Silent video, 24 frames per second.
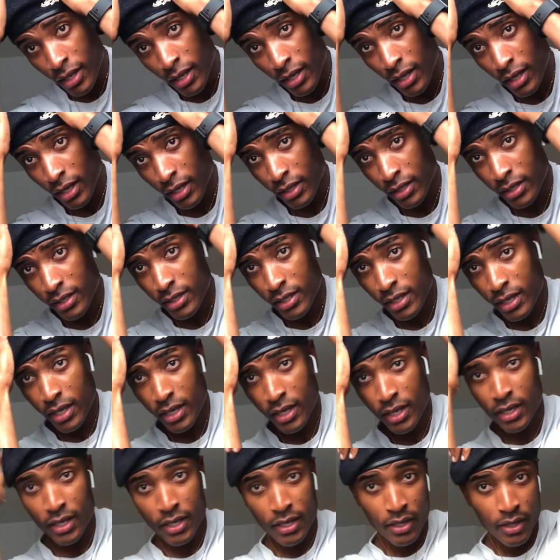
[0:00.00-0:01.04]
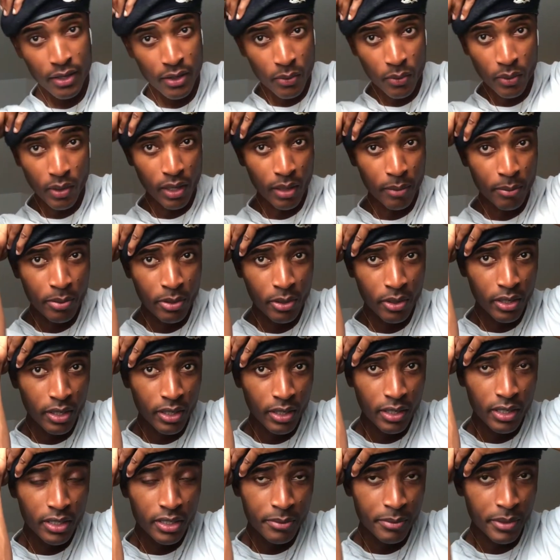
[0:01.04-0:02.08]
at the side while pulling
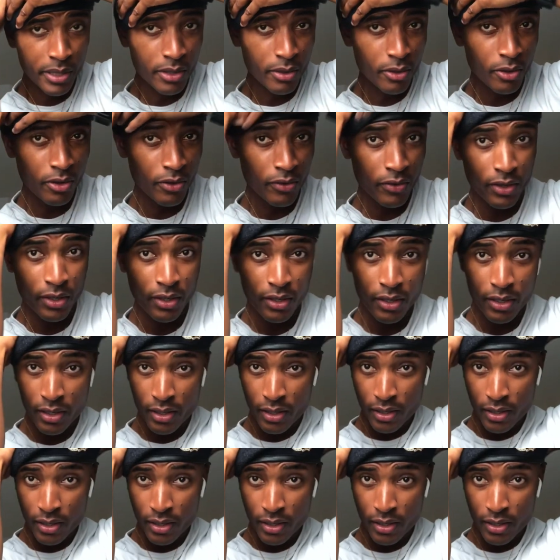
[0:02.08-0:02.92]
this bit over.